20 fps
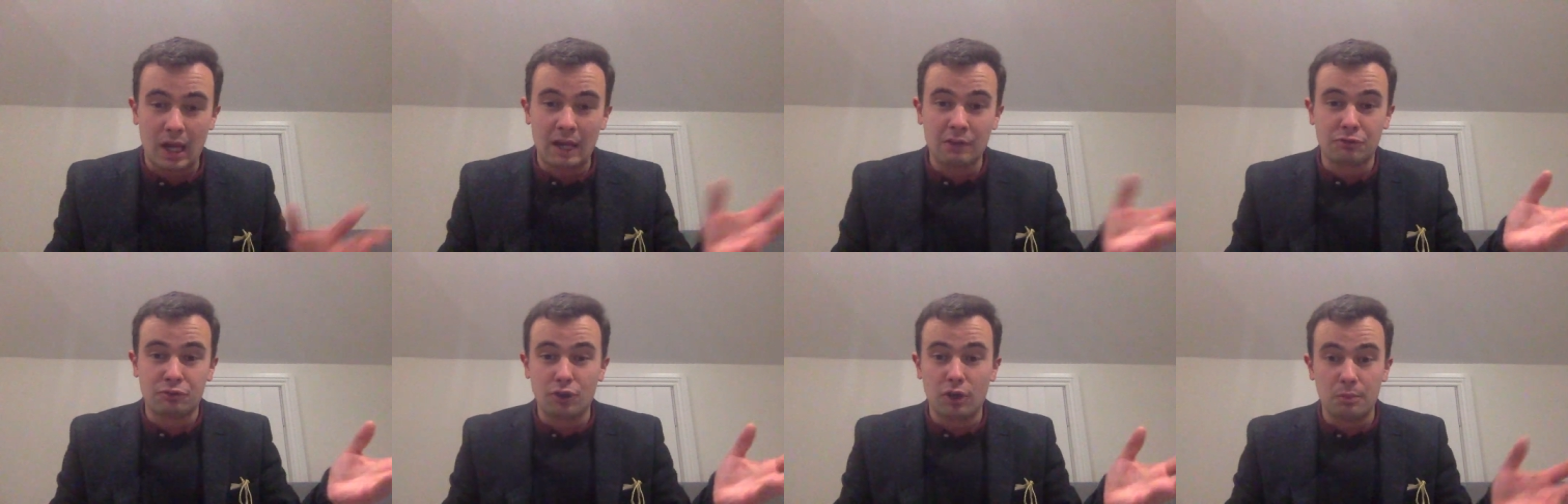
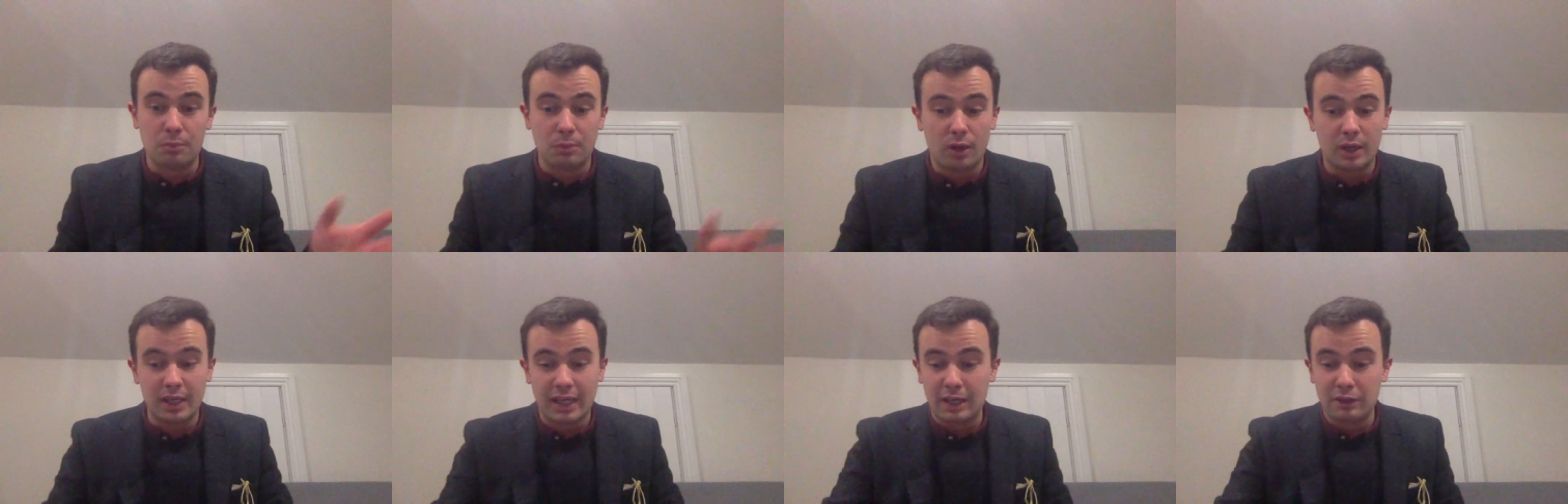outside
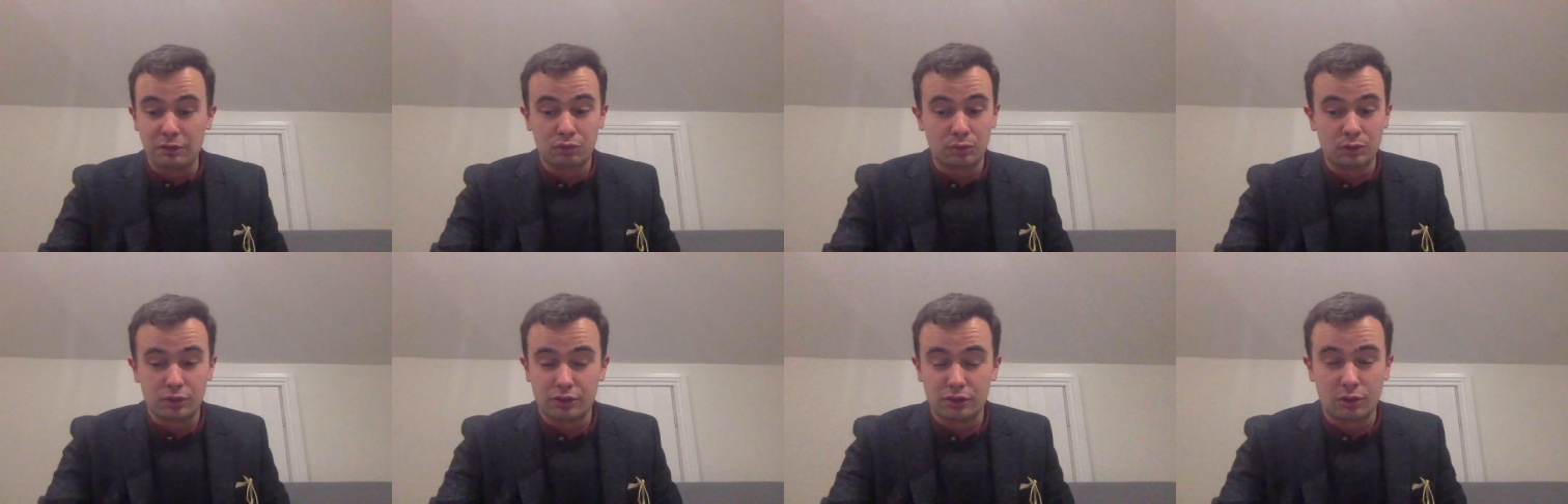my
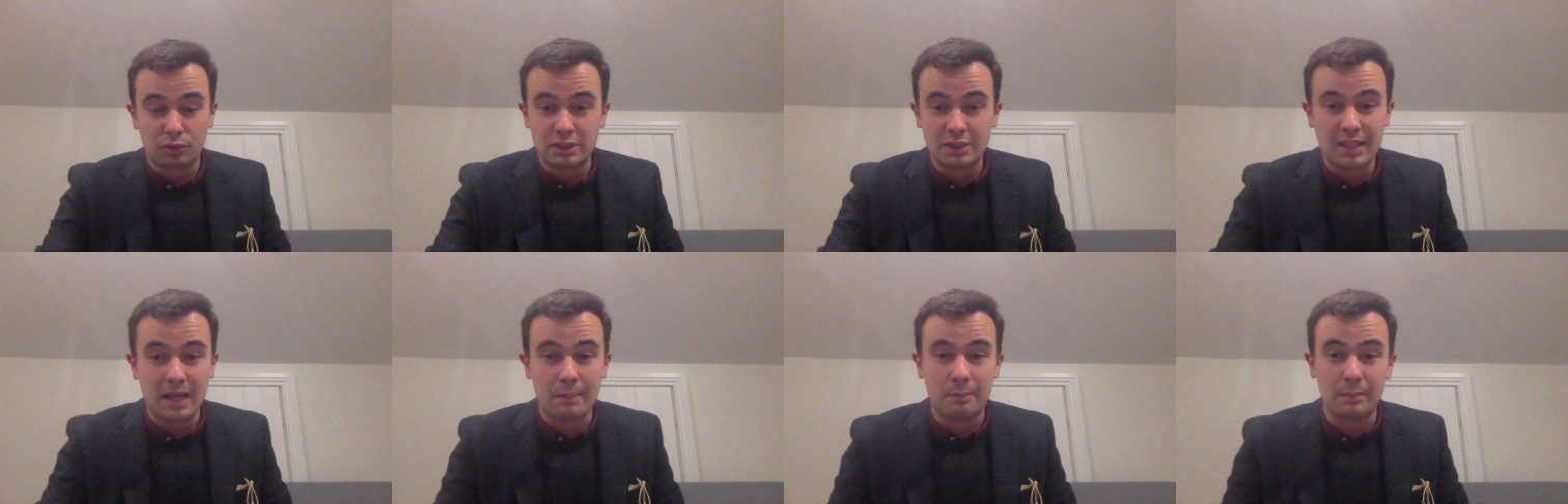house, which is
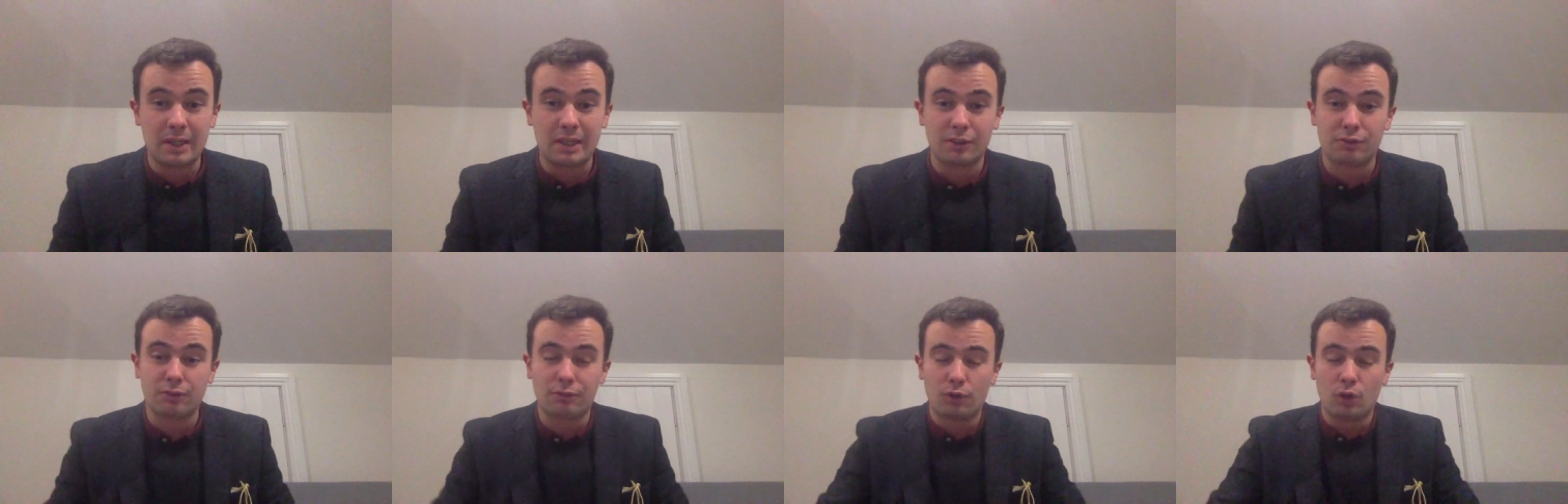only 10
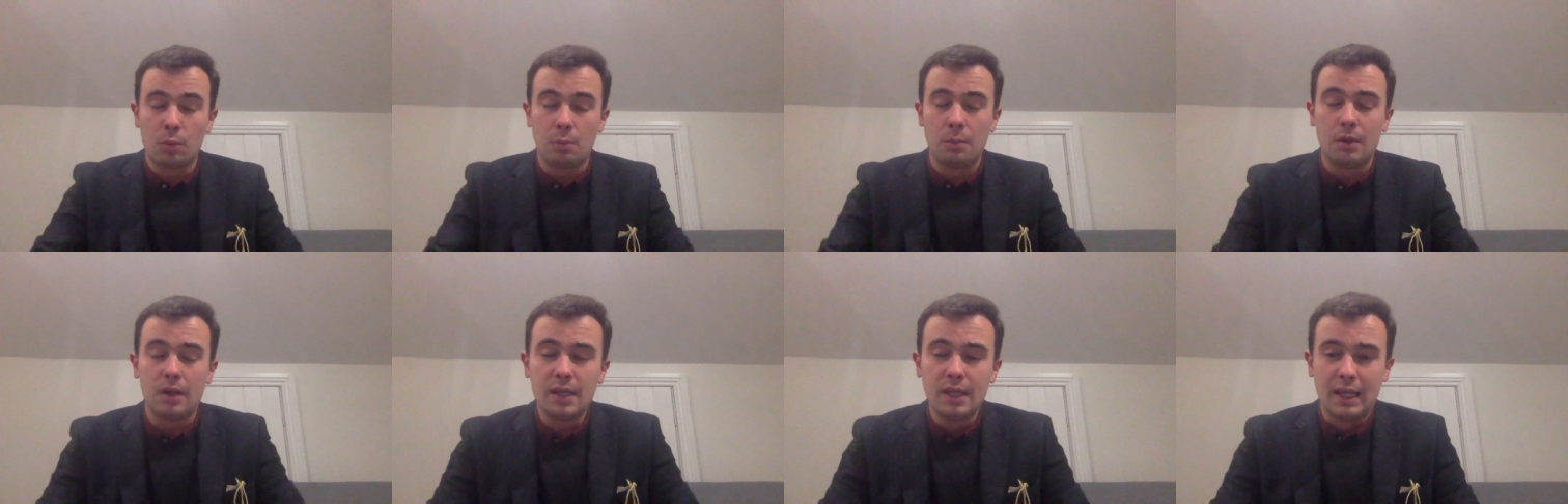minutes
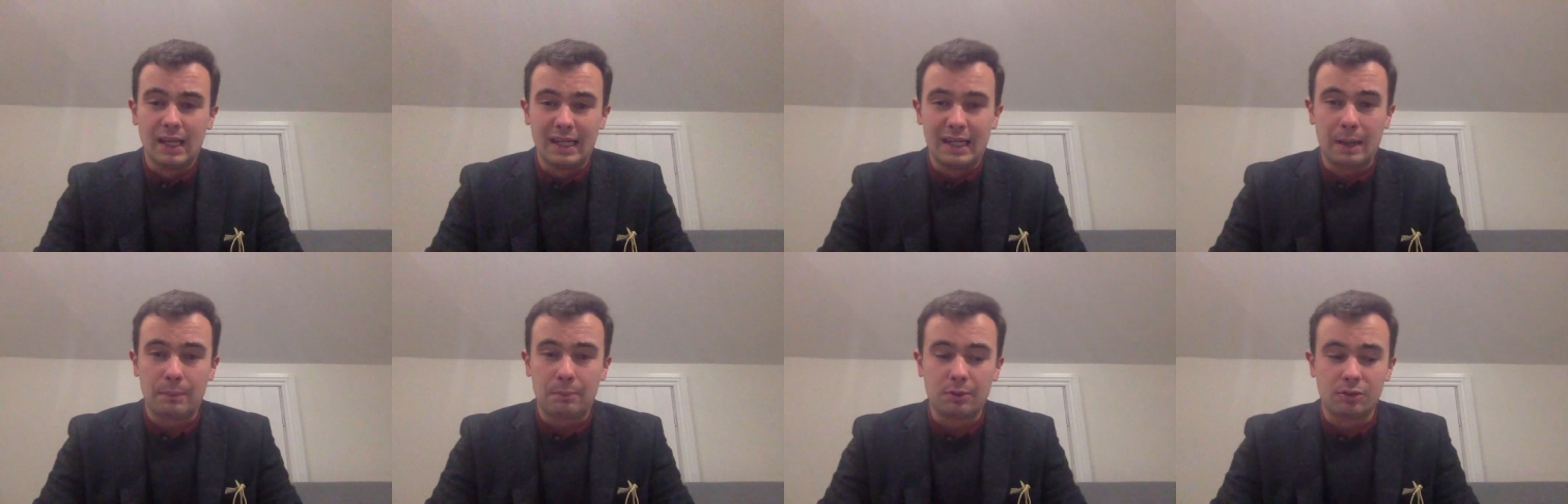from
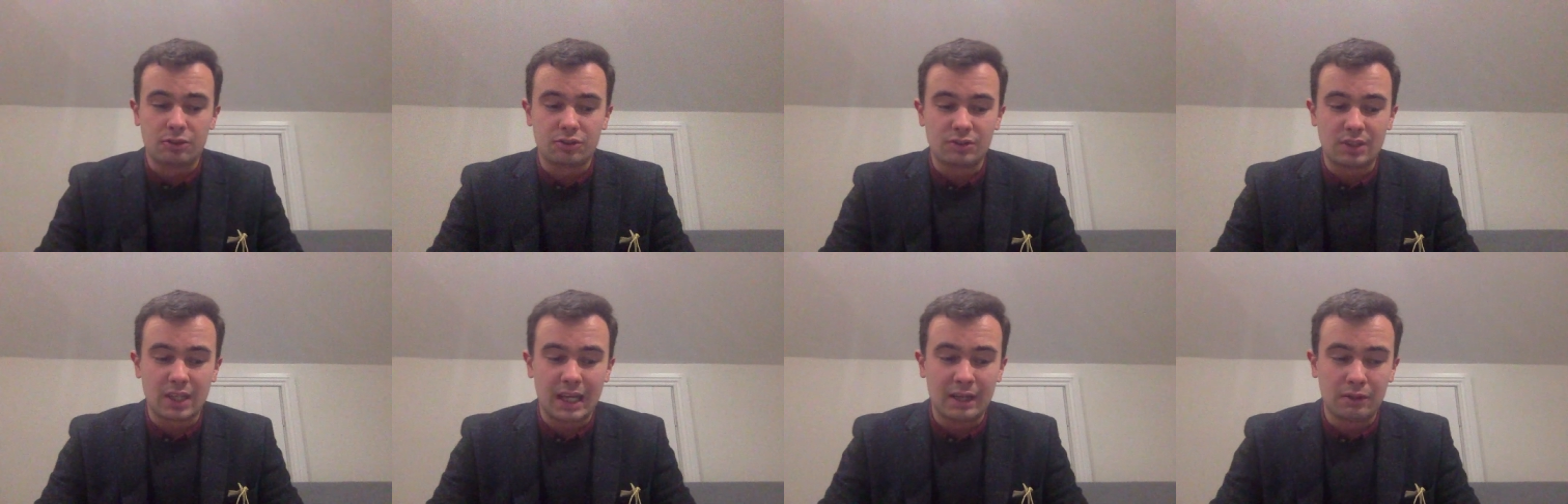
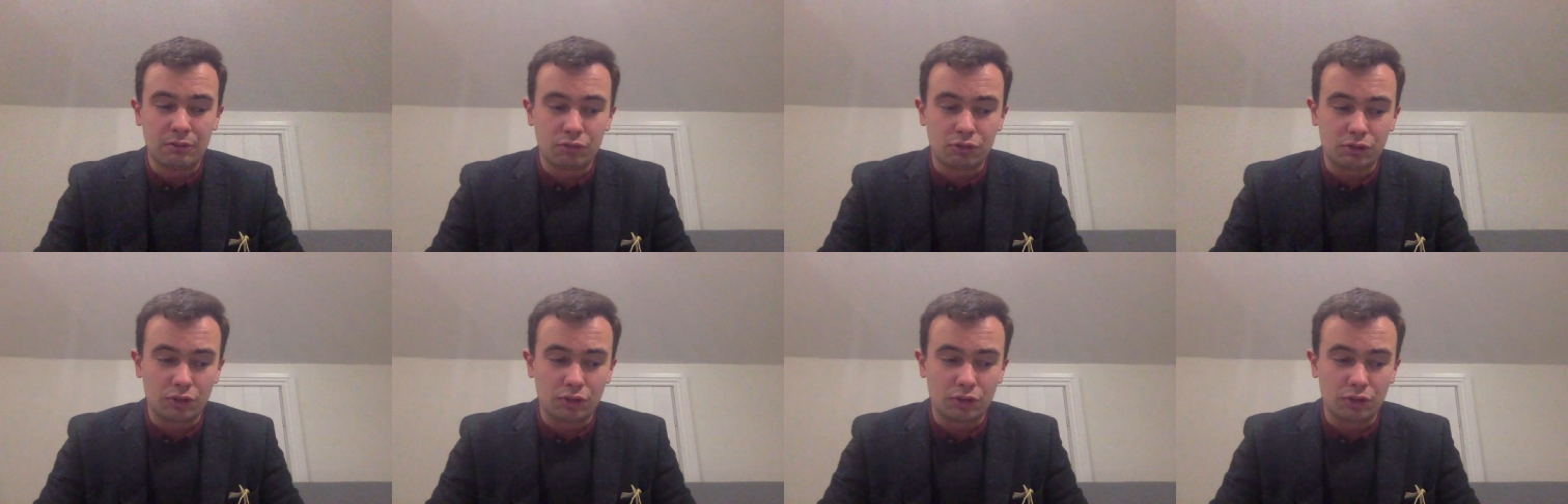Leopardstown.